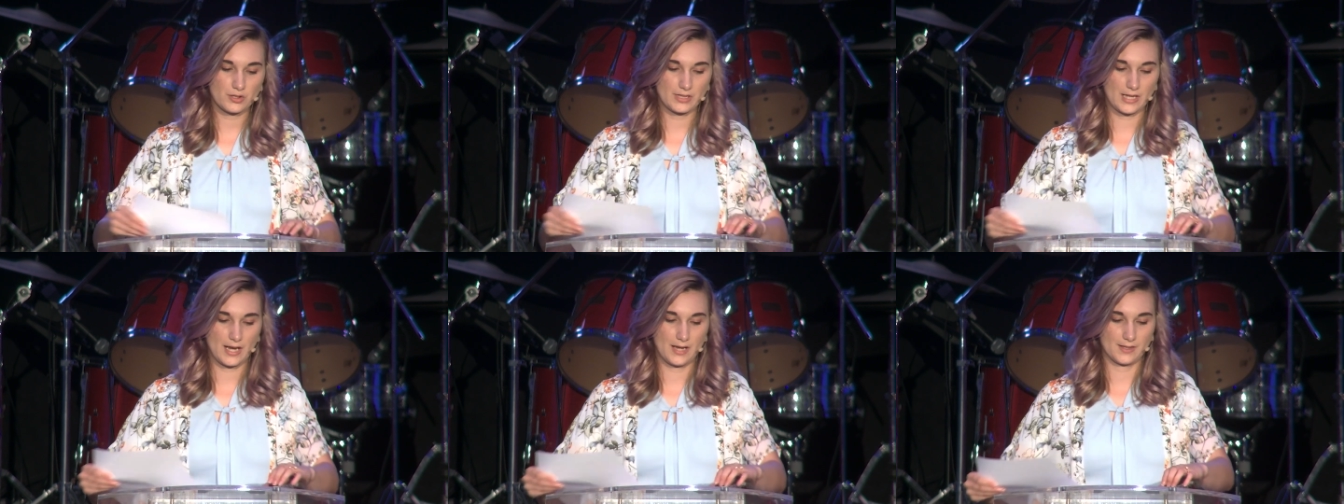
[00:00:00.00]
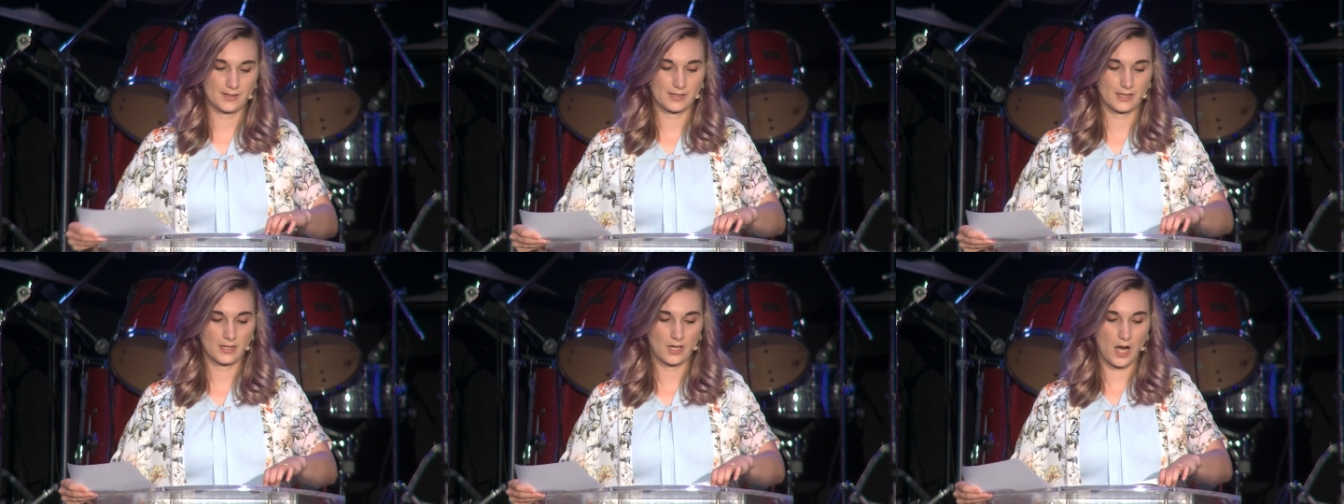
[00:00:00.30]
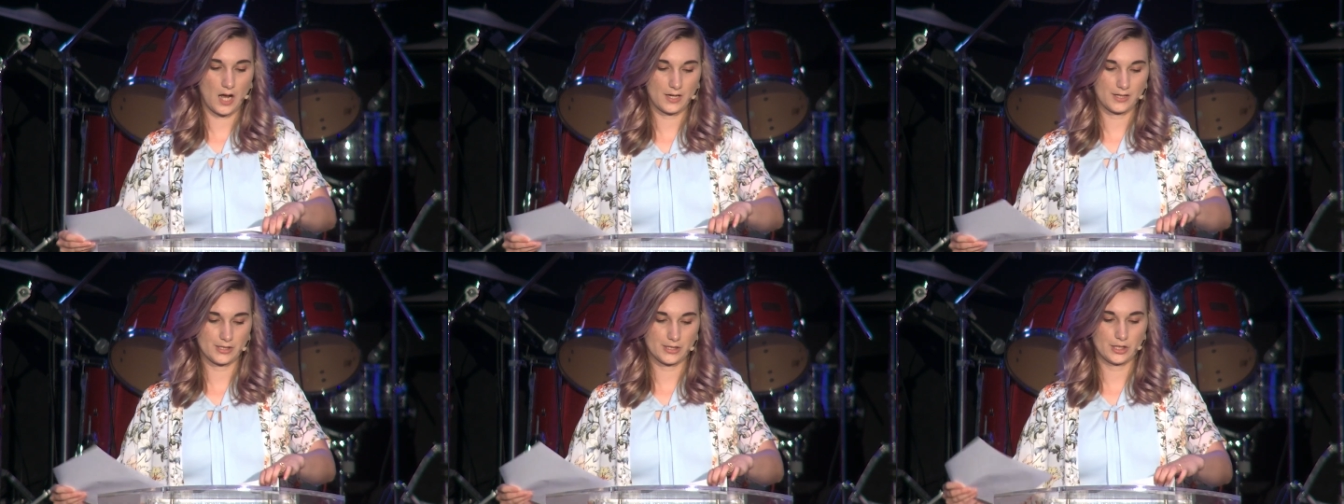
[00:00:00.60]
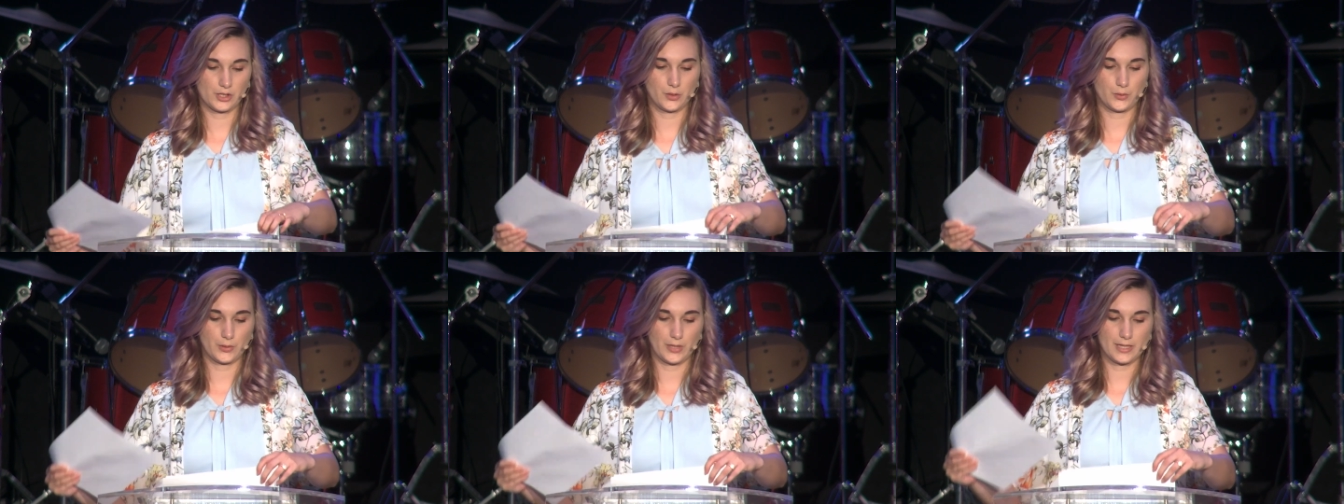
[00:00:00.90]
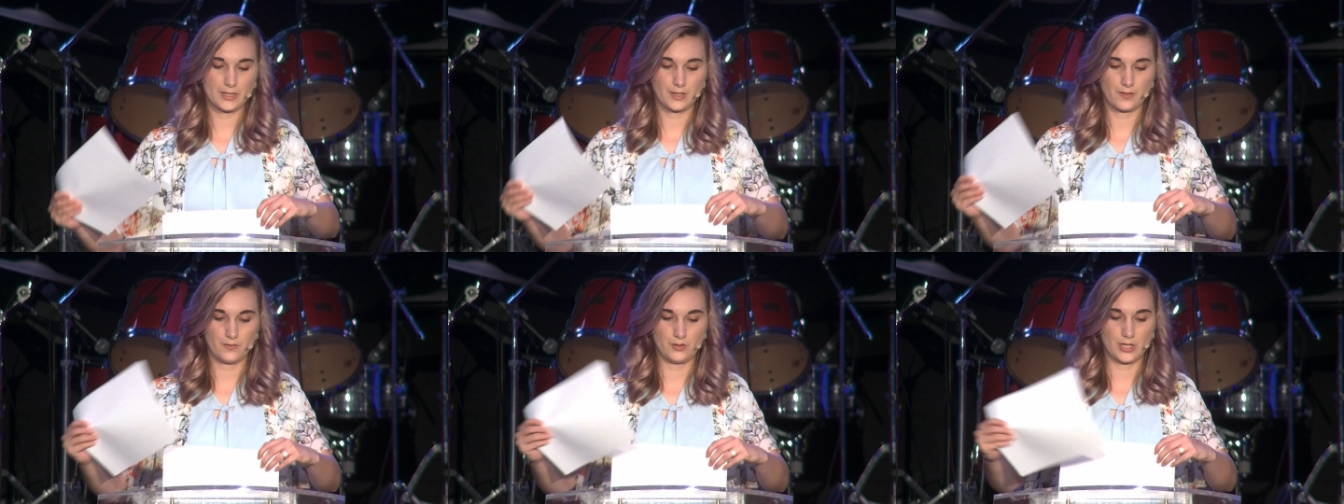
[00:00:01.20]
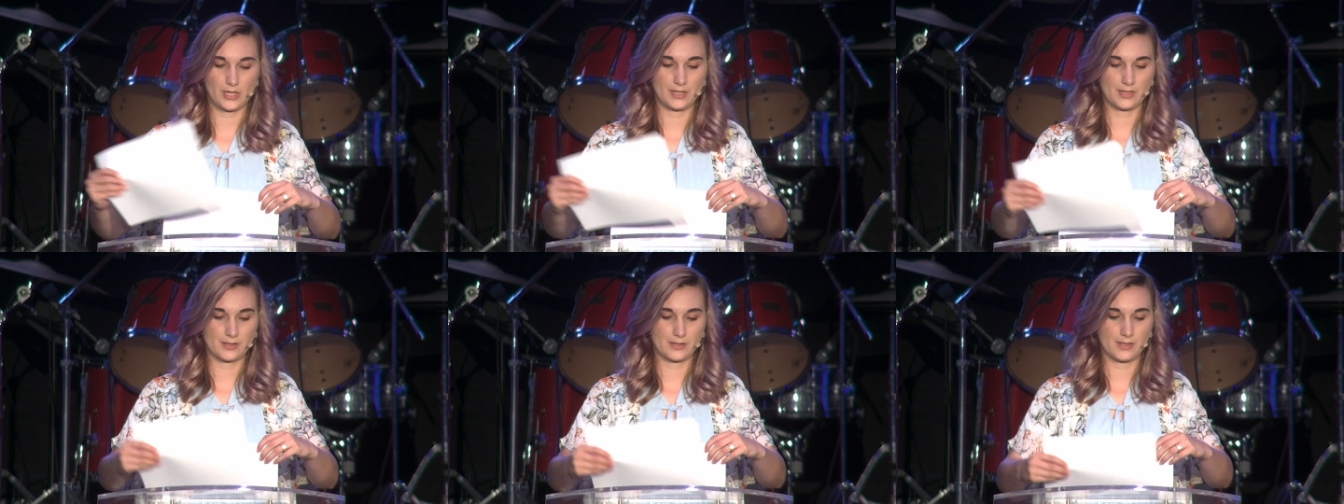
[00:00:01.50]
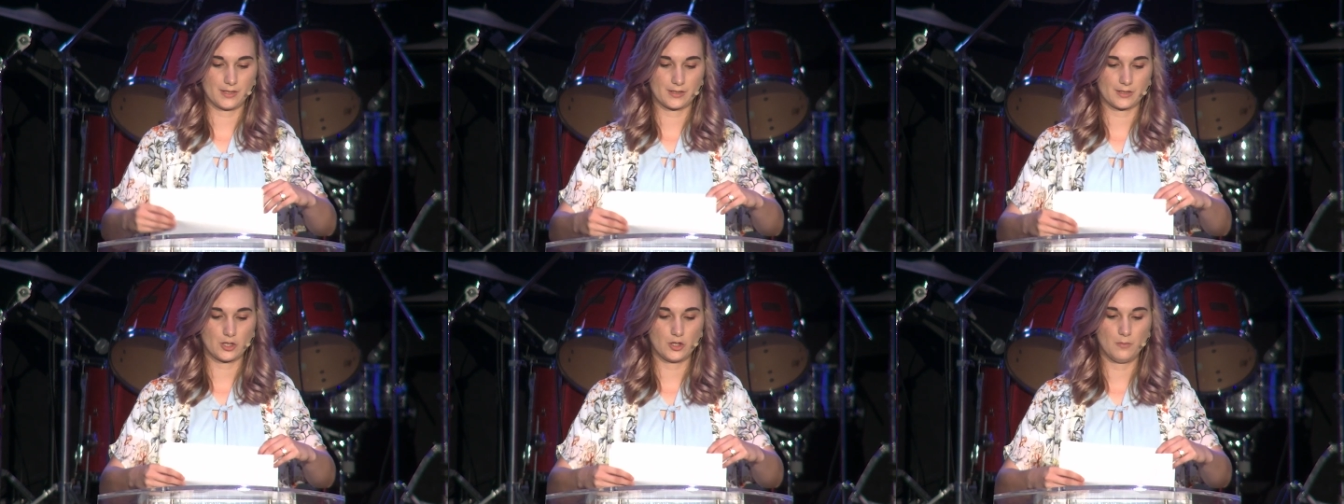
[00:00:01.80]
says that God is the creator of
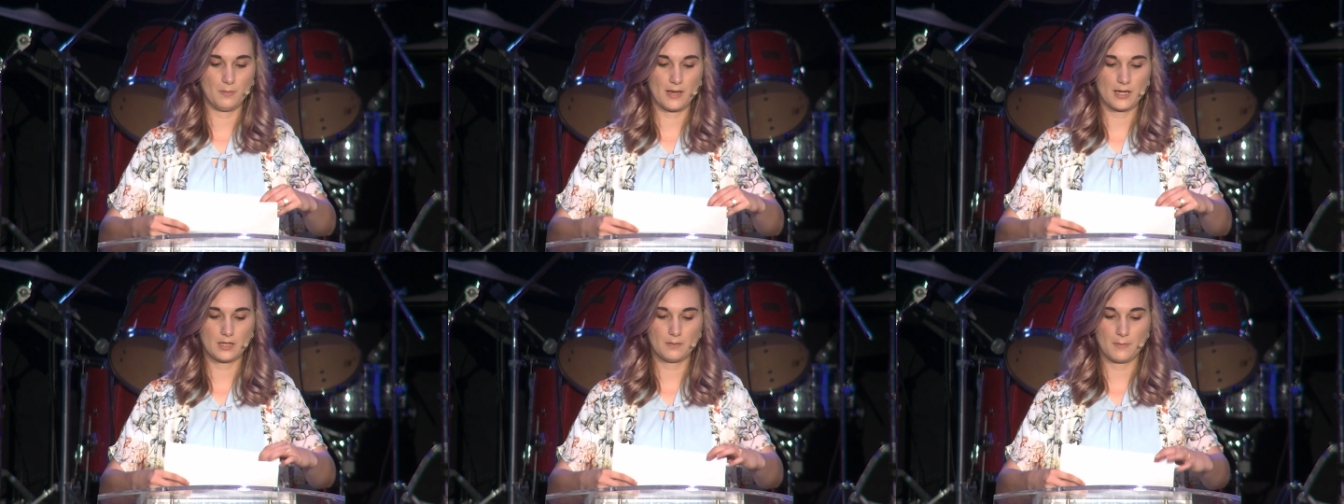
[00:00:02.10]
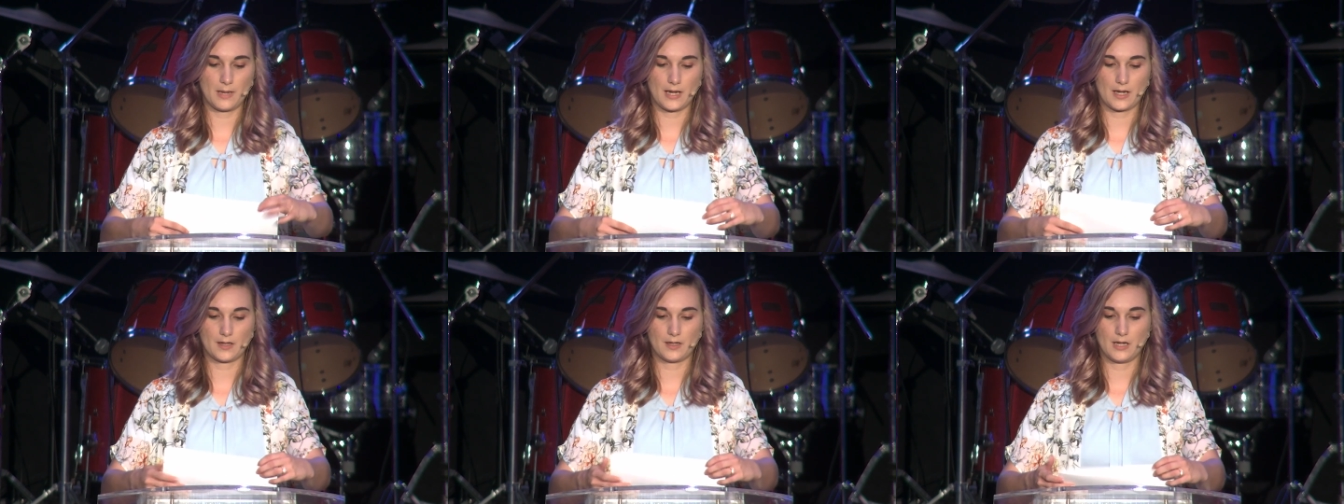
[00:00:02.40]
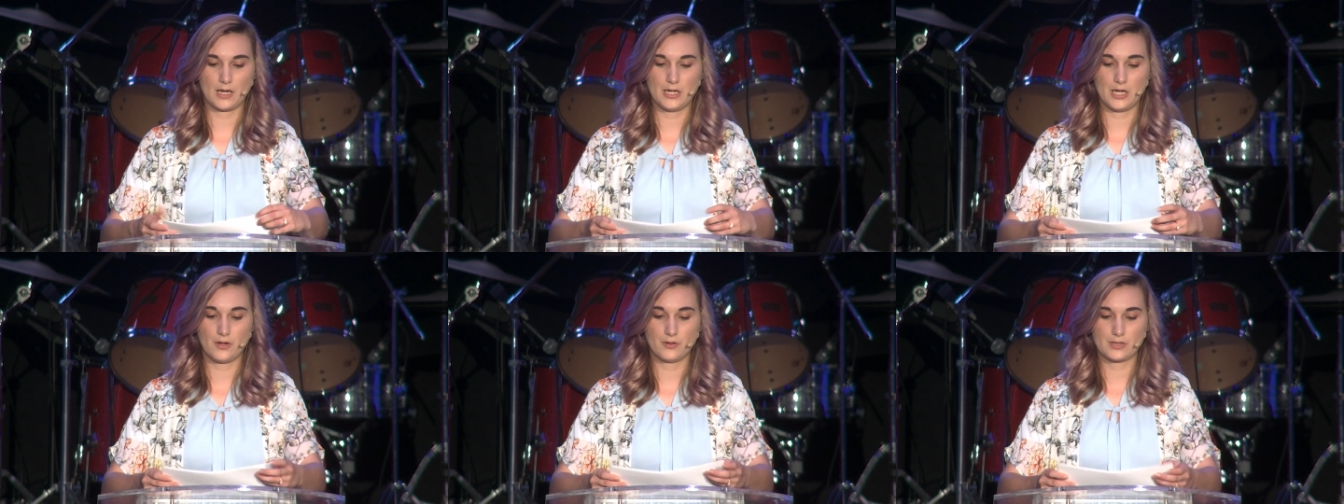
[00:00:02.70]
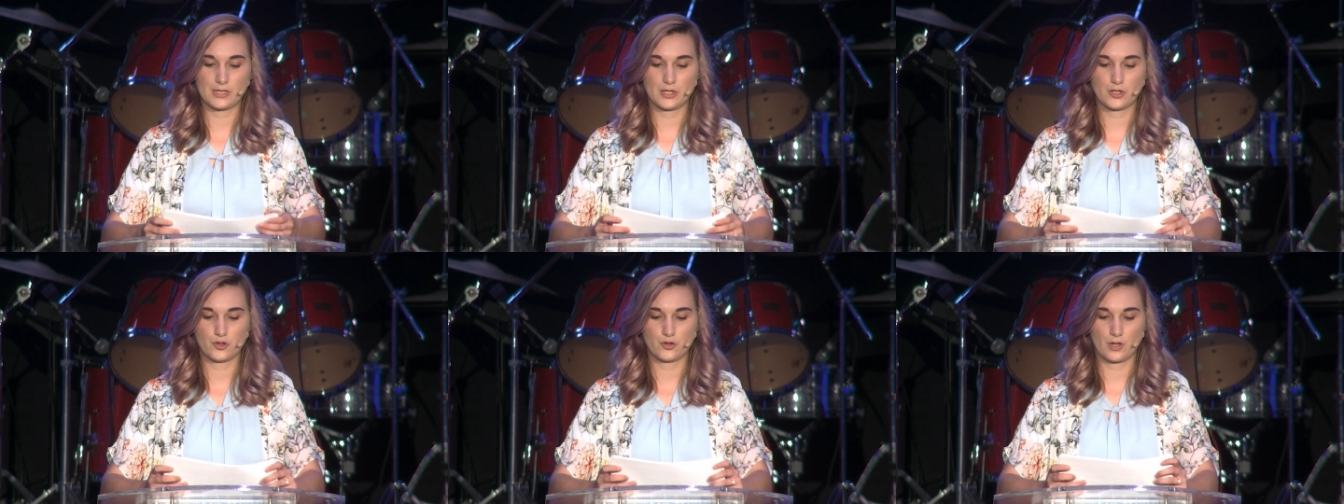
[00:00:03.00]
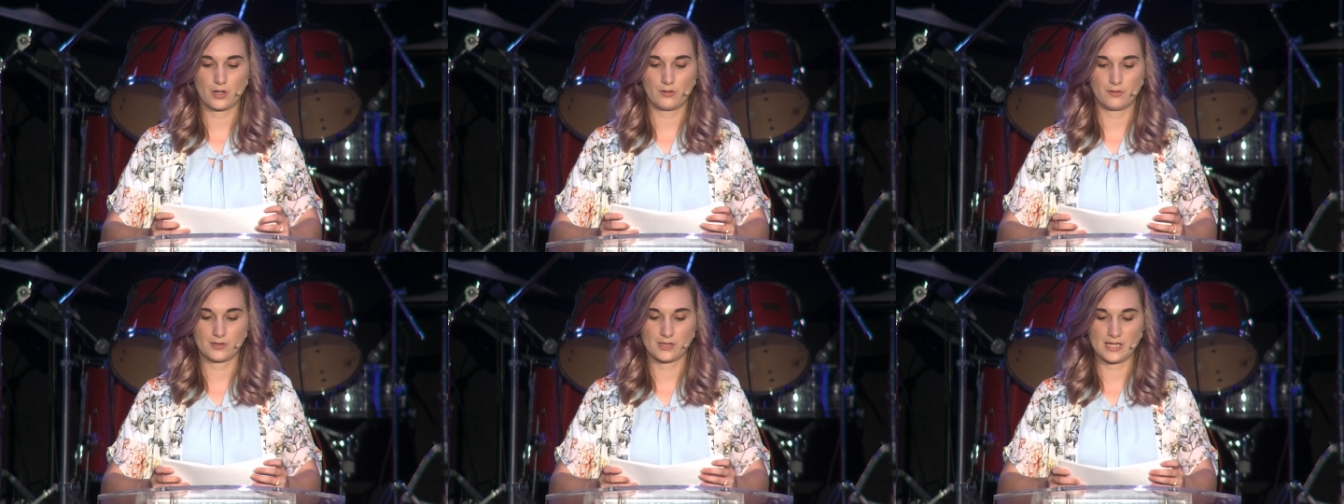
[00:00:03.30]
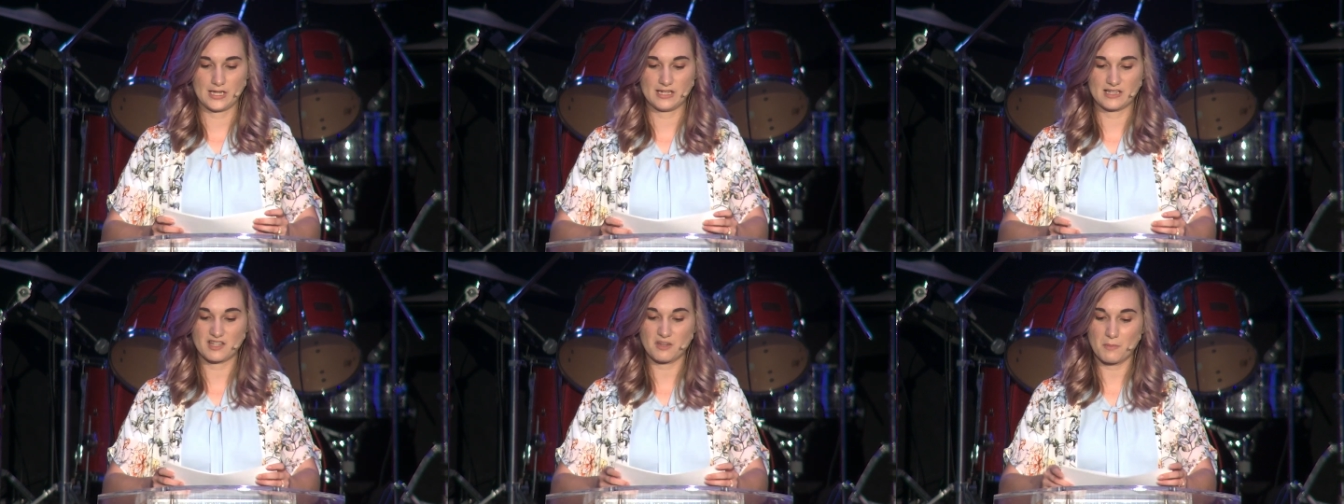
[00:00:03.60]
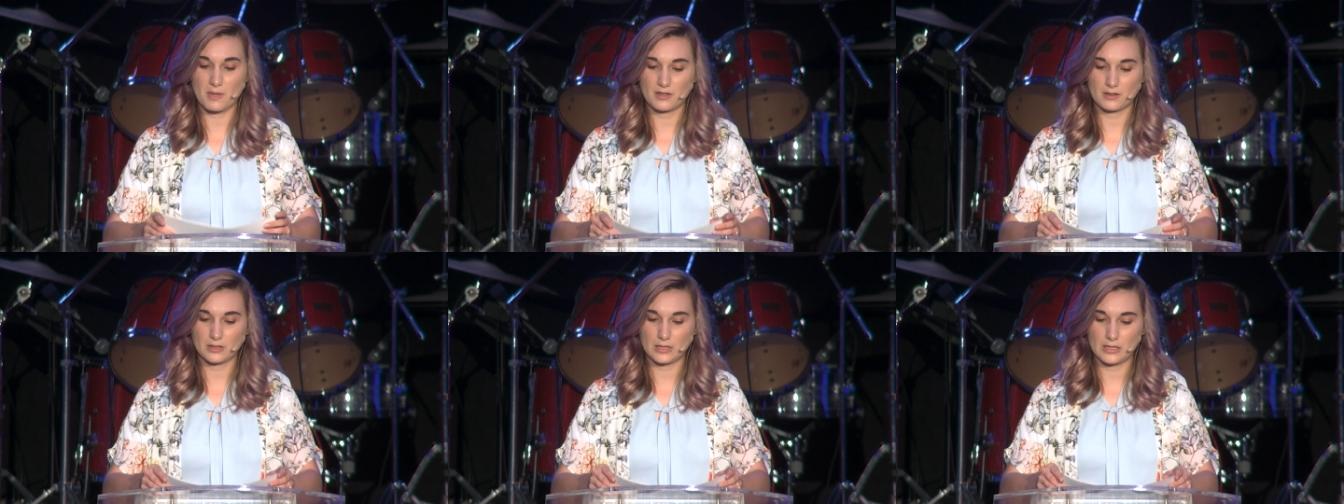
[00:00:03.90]
Genesis who made man and knows his struggles
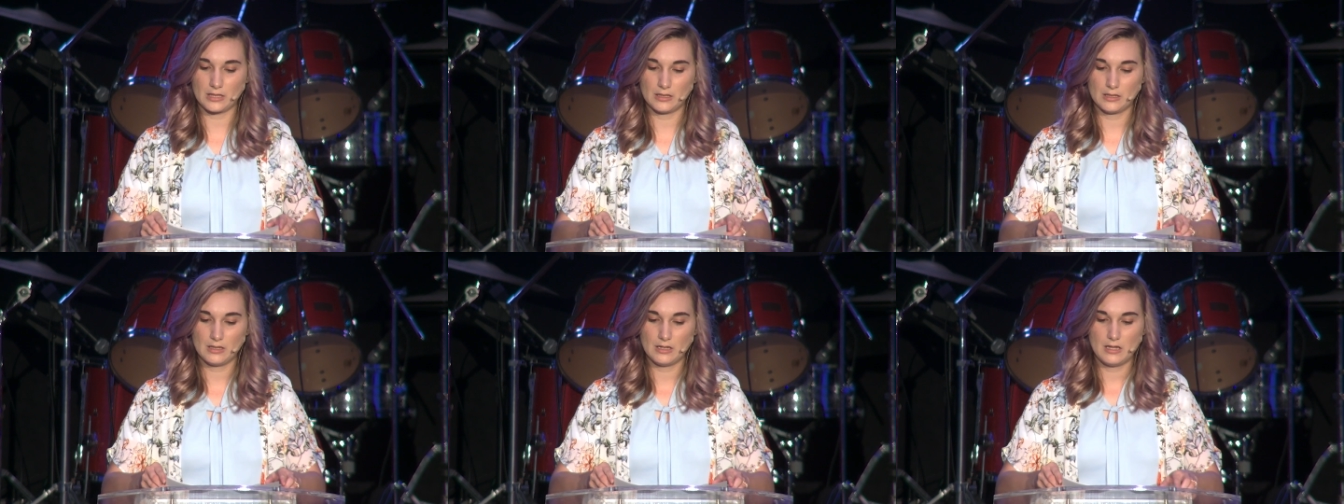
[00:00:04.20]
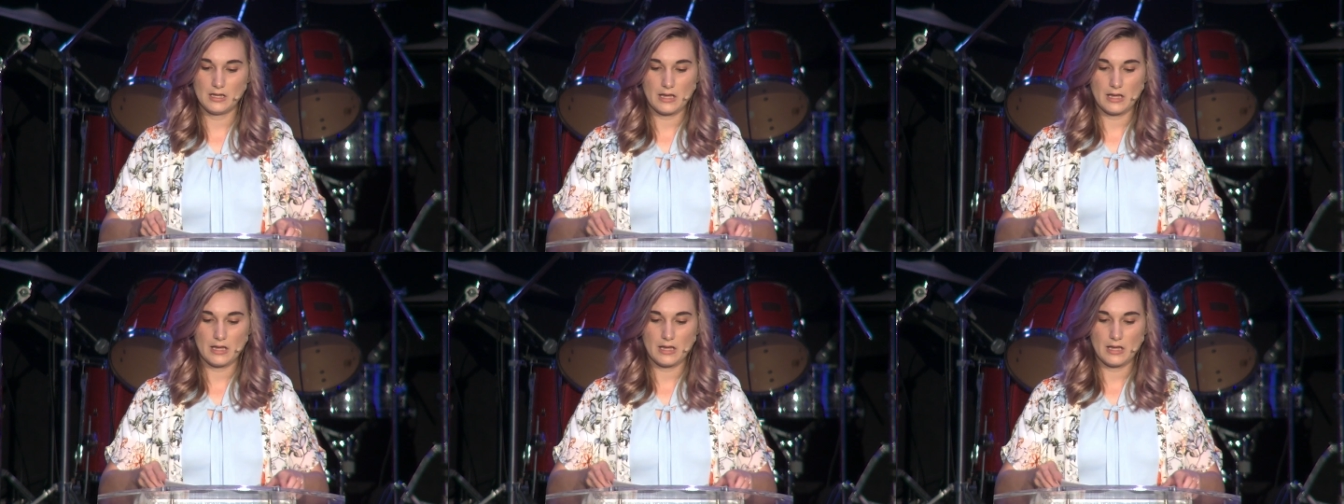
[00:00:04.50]
intimately